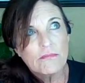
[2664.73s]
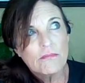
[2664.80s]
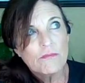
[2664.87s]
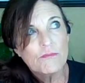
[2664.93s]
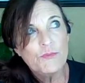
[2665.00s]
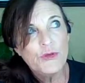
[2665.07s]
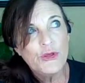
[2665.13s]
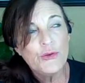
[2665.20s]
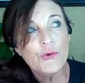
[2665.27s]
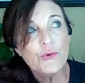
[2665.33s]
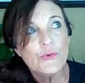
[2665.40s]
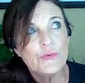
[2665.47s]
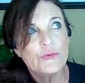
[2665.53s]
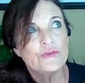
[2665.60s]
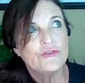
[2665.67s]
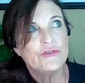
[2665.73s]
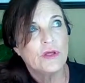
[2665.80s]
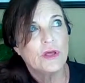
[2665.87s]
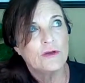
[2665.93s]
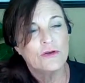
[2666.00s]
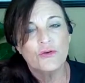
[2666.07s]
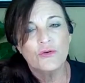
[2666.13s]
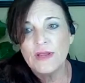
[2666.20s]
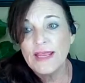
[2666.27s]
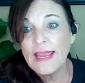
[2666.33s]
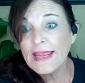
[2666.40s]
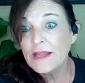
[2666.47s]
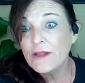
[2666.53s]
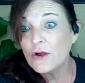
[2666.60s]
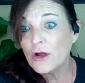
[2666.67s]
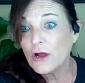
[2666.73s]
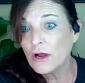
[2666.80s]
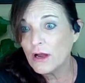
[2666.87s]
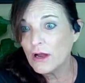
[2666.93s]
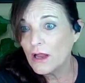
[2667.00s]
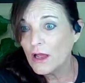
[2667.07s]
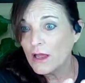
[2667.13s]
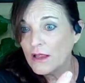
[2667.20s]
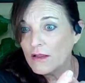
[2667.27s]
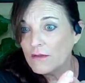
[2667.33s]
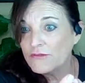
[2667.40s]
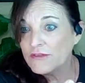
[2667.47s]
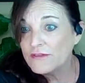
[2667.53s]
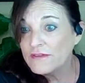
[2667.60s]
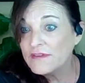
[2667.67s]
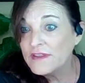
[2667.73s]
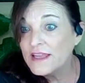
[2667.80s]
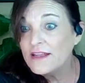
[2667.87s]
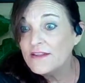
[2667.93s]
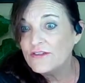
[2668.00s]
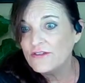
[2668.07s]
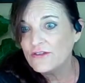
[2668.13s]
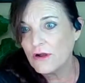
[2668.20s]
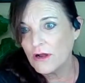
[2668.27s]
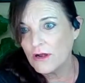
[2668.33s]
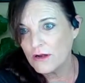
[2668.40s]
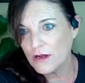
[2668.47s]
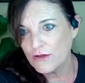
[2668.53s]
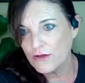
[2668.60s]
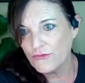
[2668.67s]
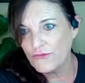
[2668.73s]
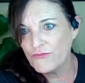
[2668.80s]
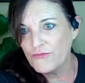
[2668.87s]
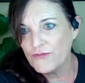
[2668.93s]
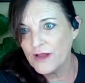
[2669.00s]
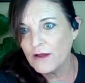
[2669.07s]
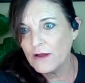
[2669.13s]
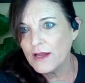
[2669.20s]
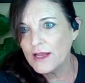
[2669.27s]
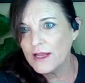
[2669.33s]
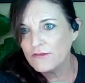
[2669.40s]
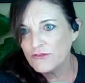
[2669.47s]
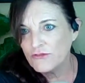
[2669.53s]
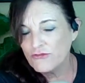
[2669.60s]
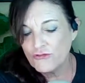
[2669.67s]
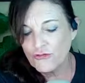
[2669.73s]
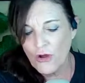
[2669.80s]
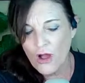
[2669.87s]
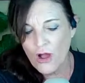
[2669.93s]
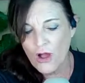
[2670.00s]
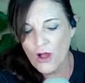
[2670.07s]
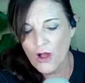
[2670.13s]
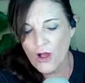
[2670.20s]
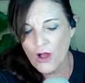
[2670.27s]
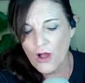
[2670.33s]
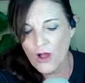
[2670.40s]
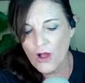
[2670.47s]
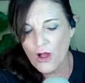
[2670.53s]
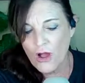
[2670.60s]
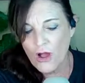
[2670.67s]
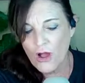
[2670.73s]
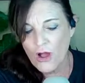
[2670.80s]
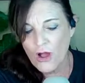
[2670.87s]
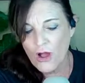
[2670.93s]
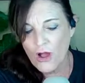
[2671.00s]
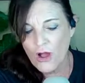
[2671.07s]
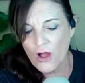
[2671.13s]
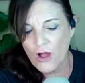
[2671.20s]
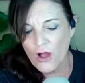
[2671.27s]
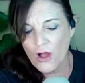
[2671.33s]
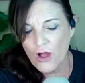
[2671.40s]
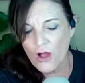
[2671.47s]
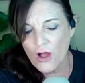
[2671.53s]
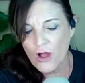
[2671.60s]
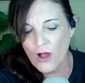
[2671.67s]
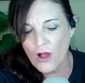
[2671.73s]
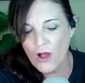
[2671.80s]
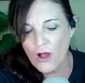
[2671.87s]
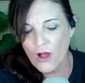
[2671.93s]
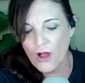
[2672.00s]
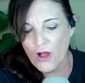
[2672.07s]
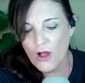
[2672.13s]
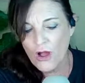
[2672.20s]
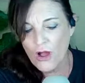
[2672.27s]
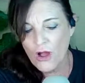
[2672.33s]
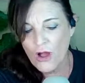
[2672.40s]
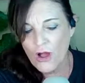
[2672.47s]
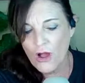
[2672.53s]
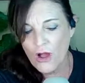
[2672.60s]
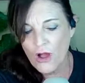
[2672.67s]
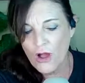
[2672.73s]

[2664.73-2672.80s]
muse, creator, seed starter. It's very strong. And you have 3 and the 6 too. I mean,